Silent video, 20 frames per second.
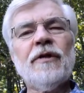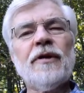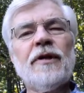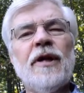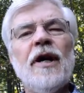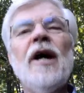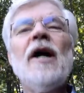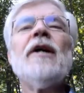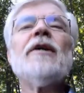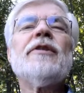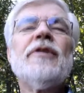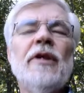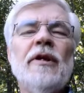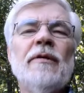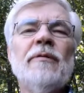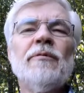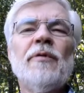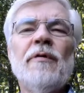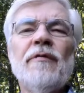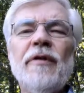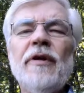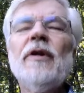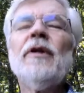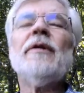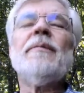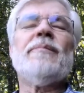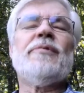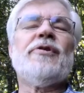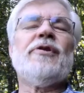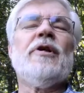God to
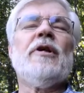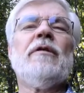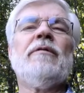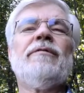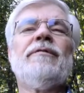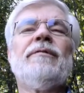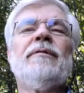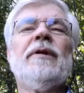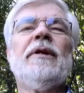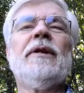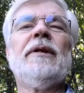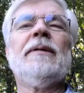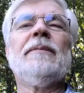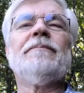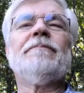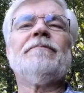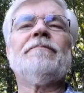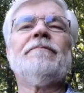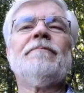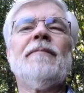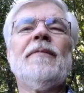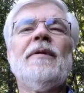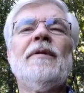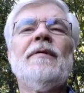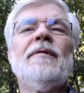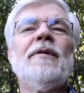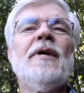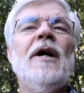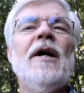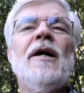reveal himself,
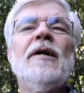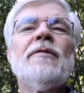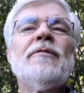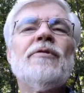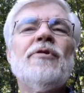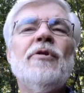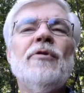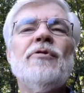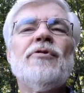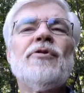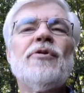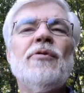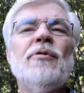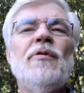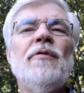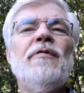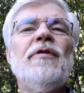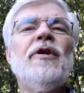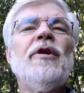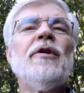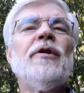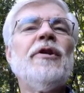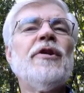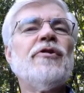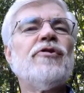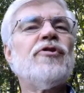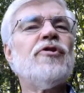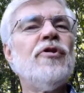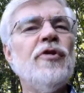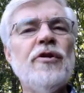God chose to reveal
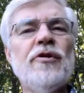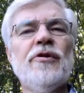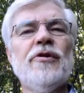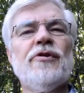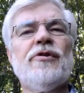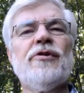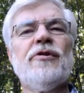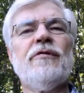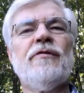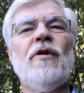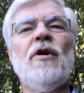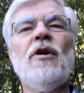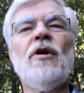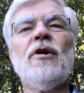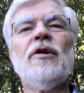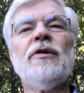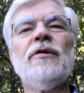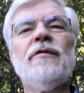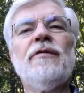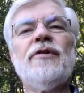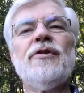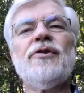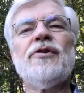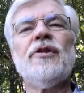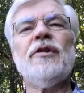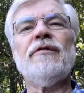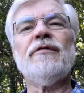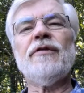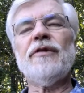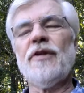his goodness of all of his
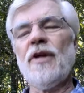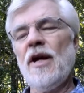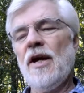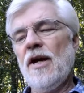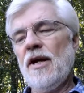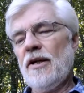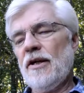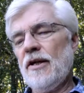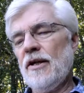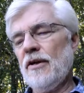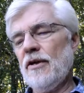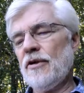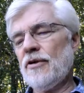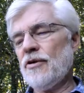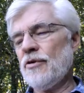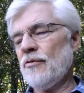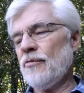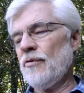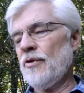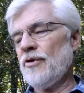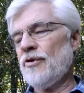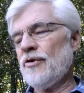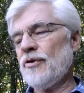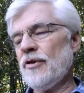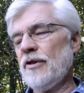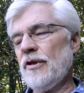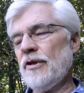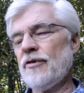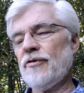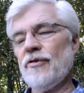different
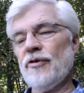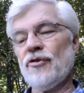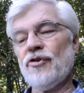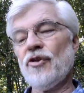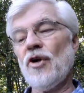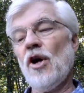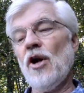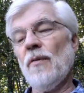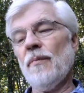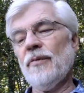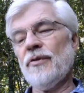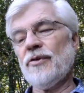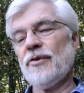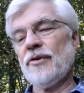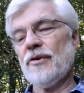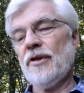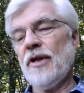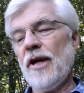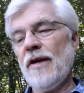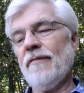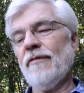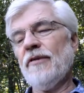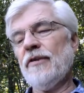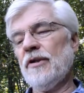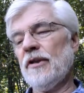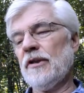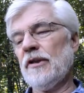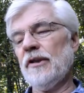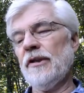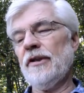characteristics. The psalmist David
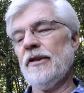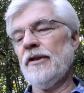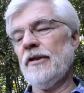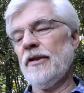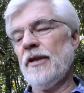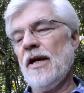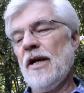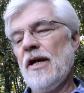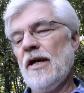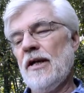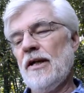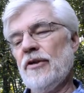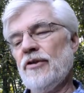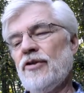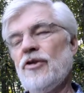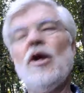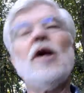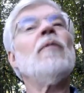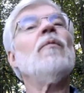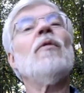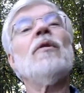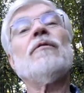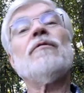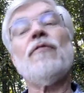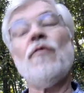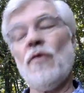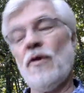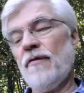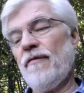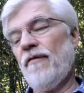declared in Psalm
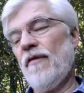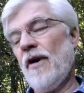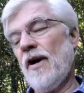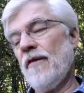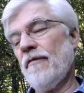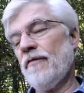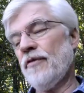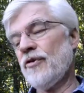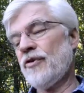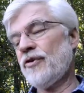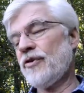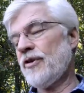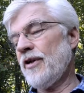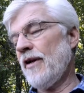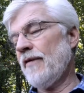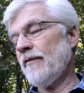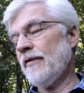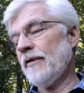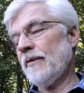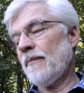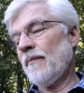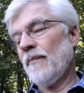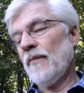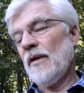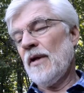145, verse 7,